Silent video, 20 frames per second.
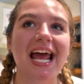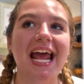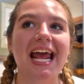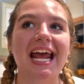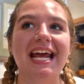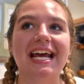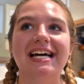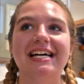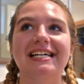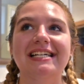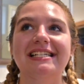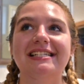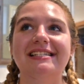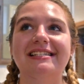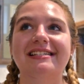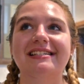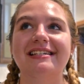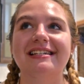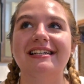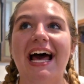and
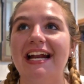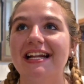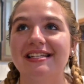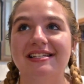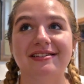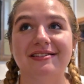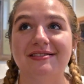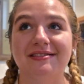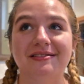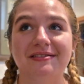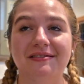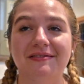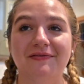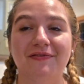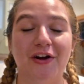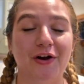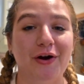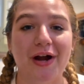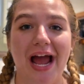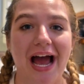that is
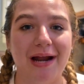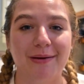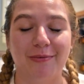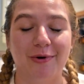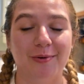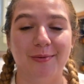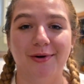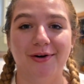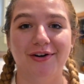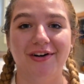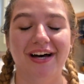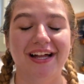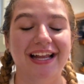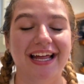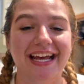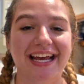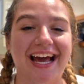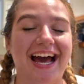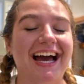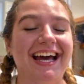very admirable.
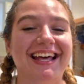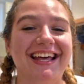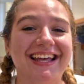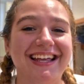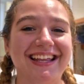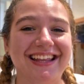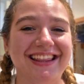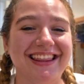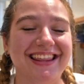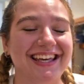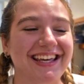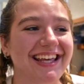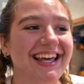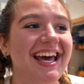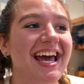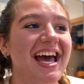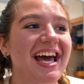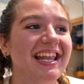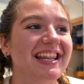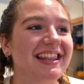Like, I think,
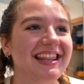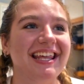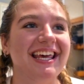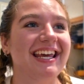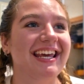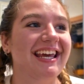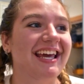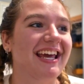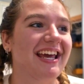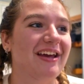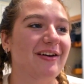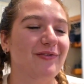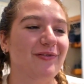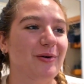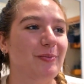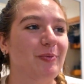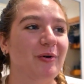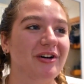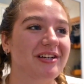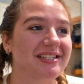like, if
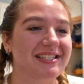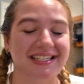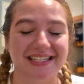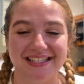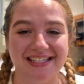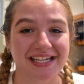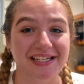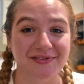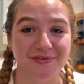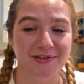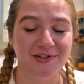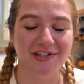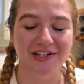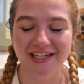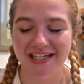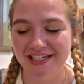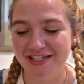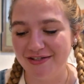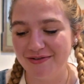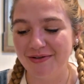a book is successful
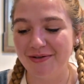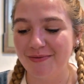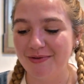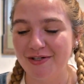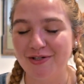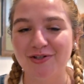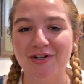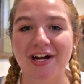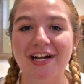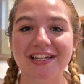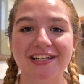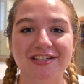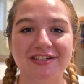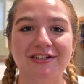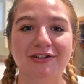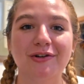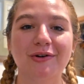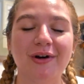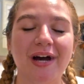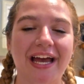in doing what it's trying to
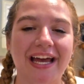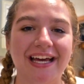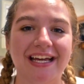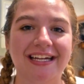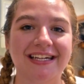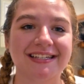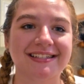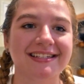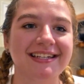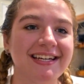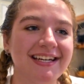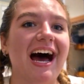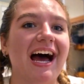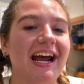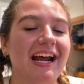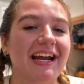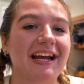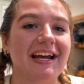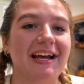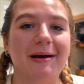do, and
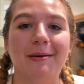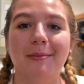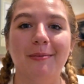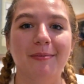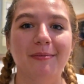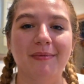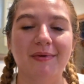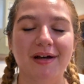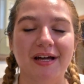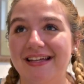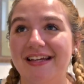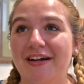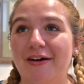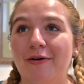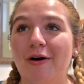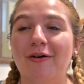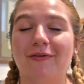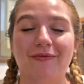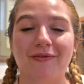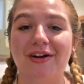I am, you
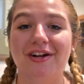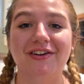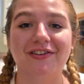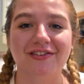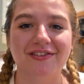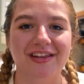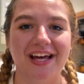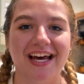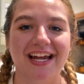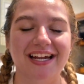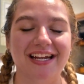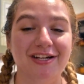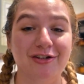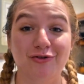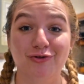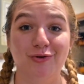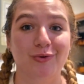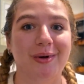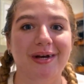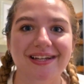know, a reader that
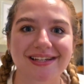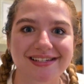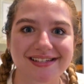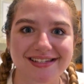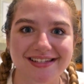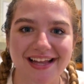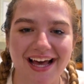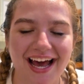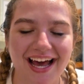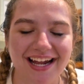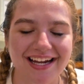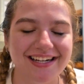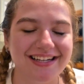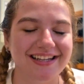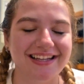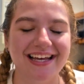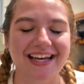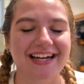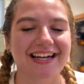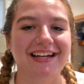enjoys that,
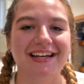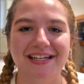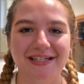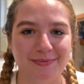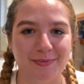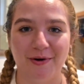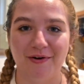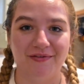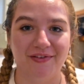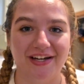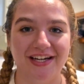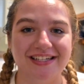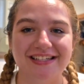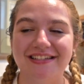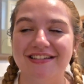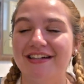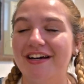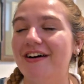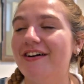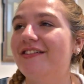then it's perfect,
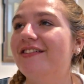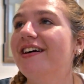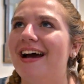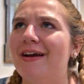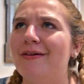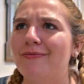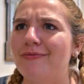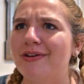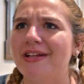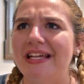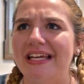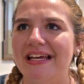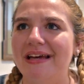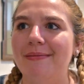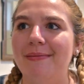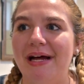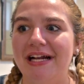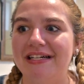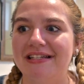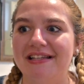you know? I really
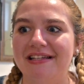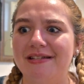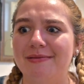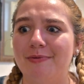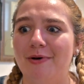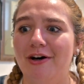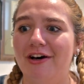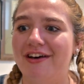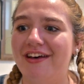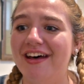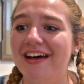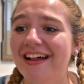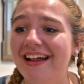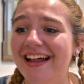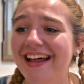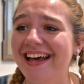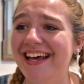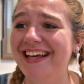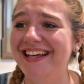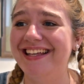commend this book.
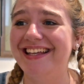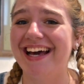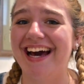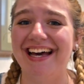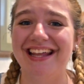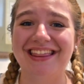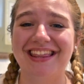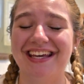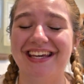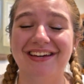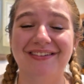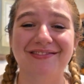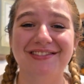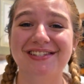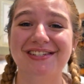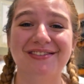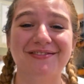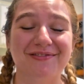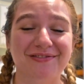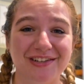Like, I think it
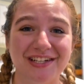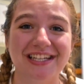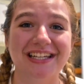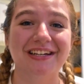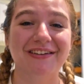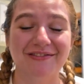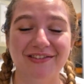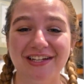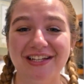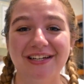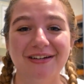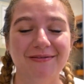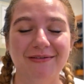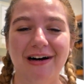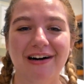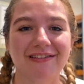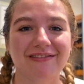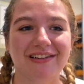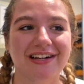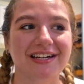was a really, really
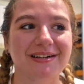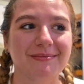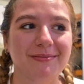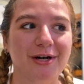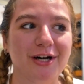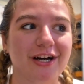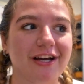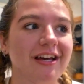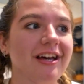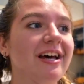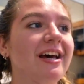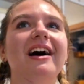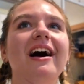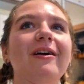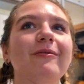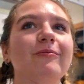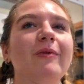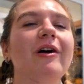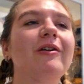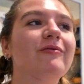well-written book.
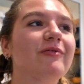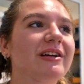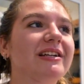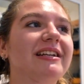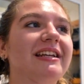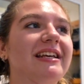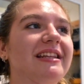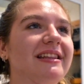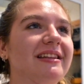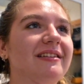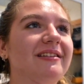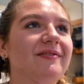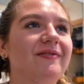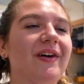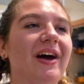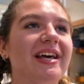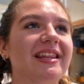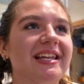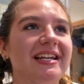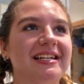Not well-written in the
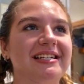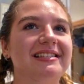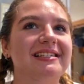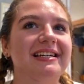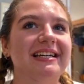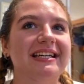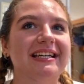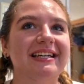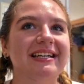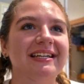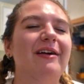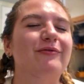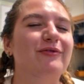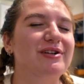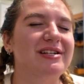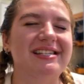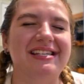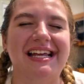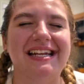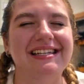fact that it's, like,
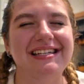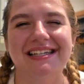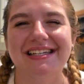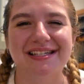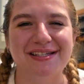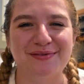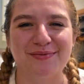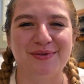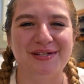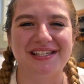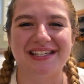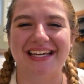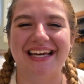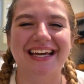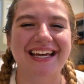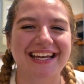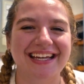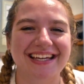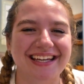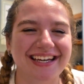every sentence was,
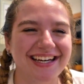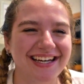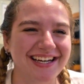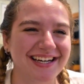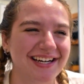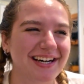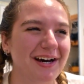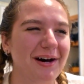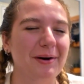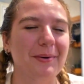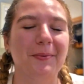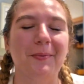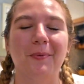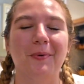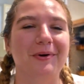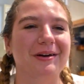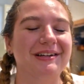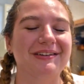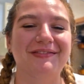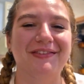like, a
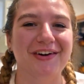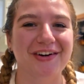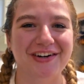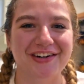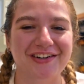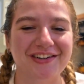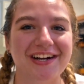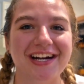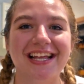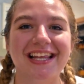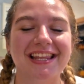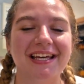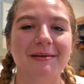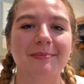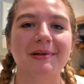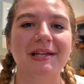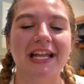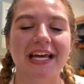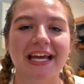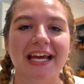work of art or anything,
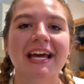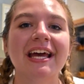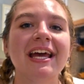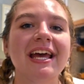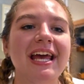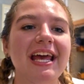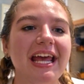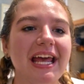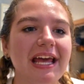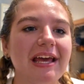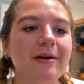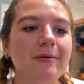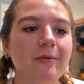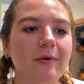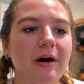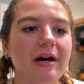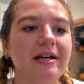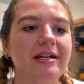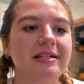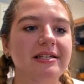but, like, it
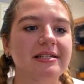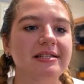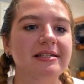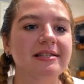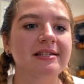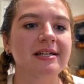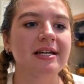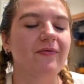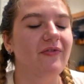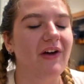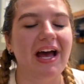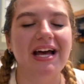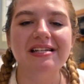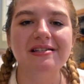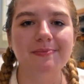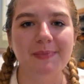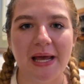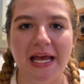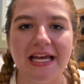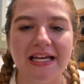was
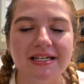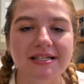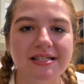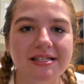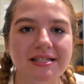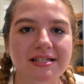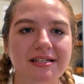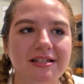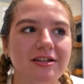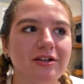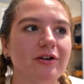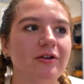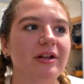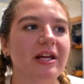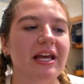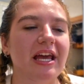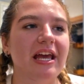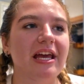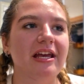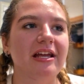fast-paced, you know?
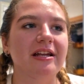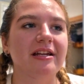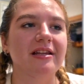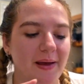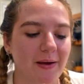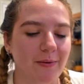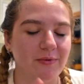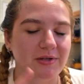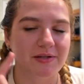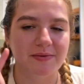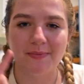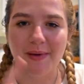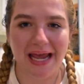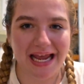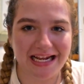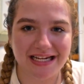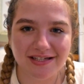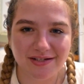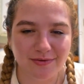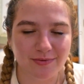Like, it was
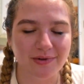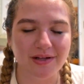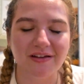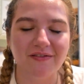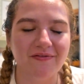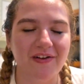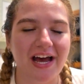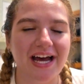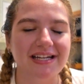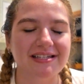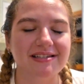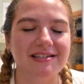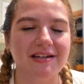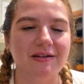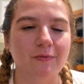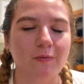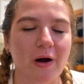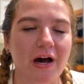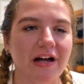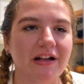paced really fast
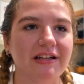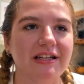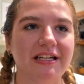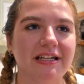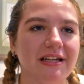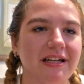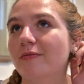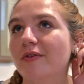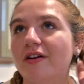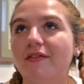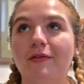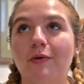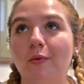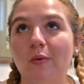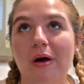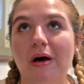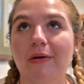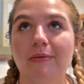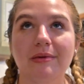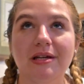and well, and whatever
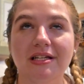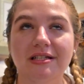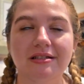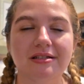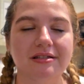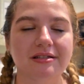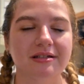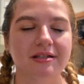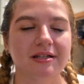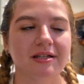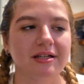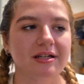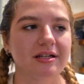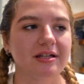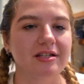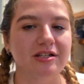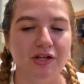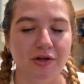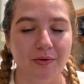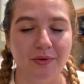well means
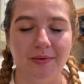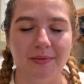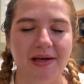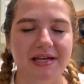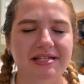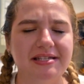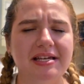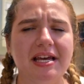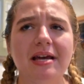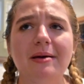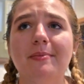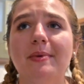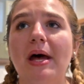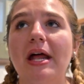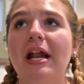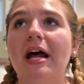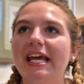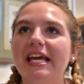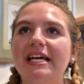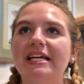to you in pacing,
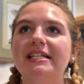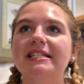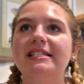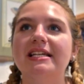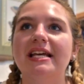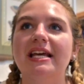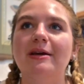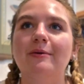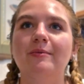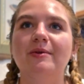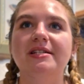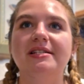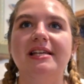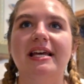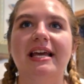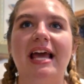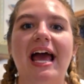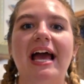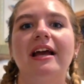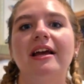but, and it was,
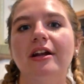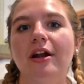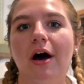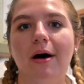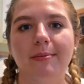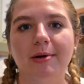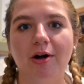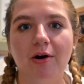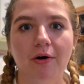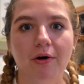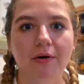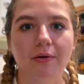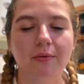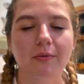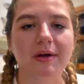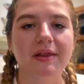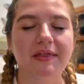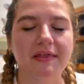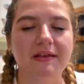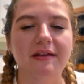like, economical
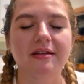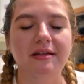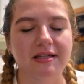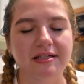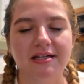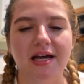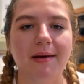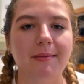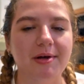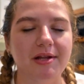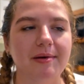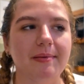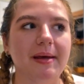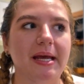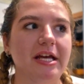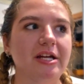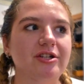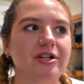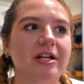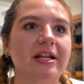with the time on the
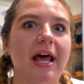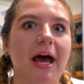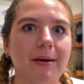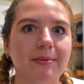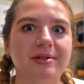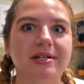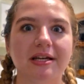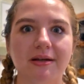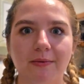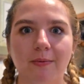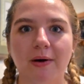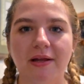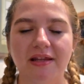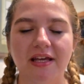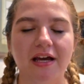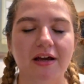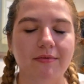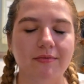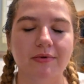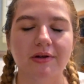page, and that was, like, one
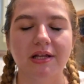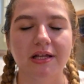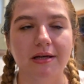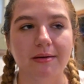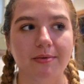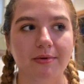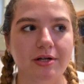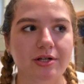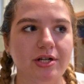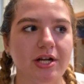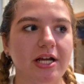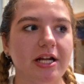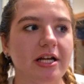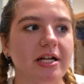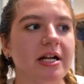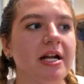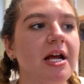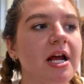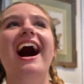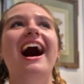thing I really
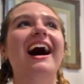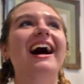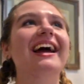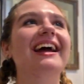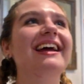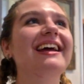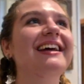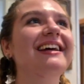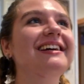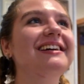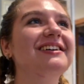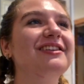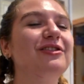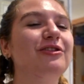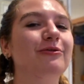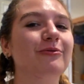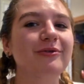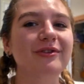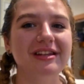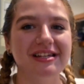appreciated. I
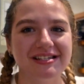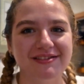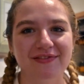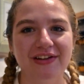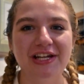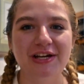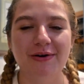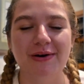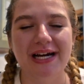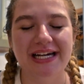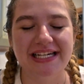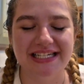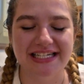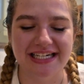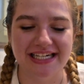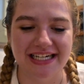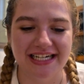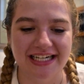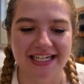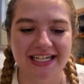threw this video
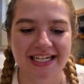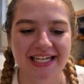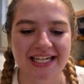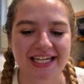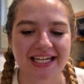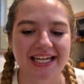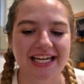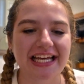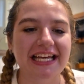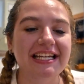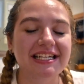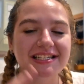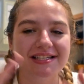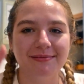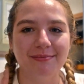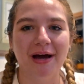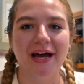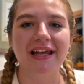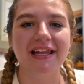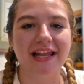idea into
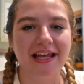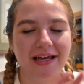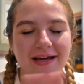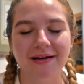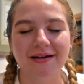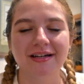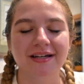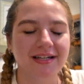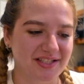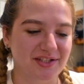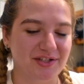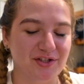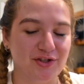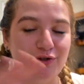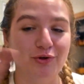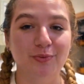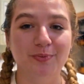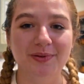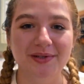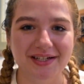my, like,
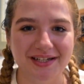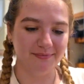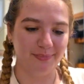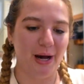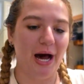soup